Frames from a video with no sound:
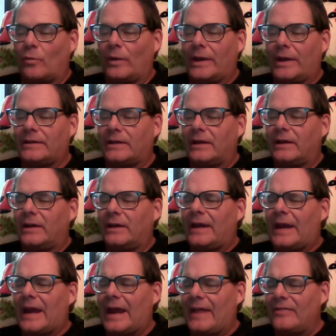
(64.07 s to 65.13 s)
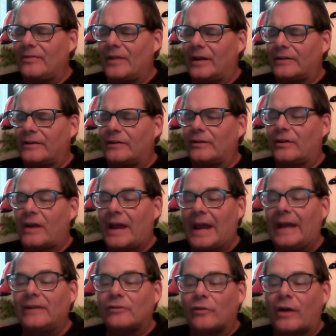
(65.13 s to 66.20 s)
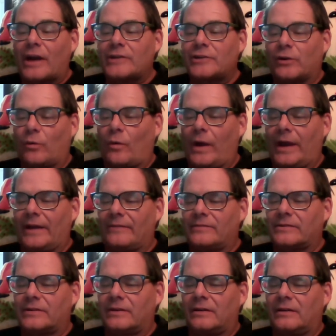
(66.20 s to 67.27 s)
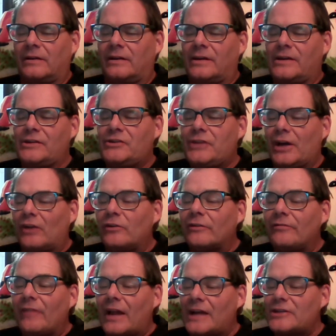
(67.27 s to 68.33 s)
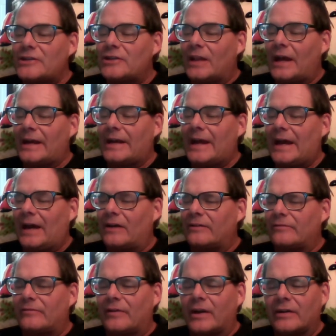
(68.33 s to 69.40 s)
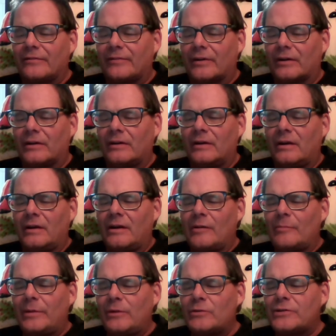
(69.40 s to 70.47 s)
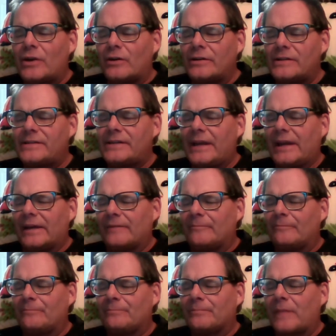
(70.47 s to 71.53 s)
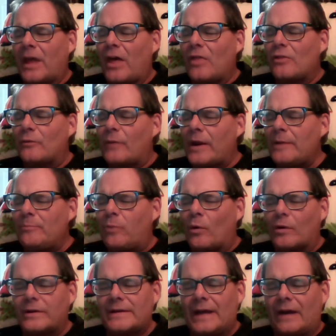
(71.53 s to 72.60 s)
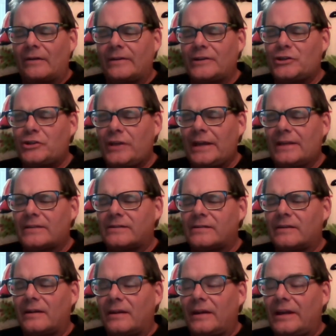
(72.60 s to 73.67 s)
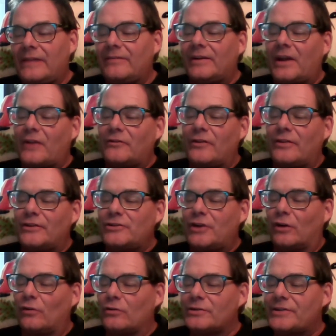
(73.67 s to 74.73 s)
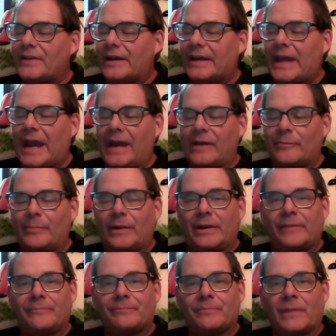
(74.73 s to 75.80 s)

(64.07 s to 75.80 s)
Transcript: wind and thunder and crashing waves. She held her flashlight out in front of her, but it was hard to see. The rain poured down in sheets, even under the jungle's thick canopy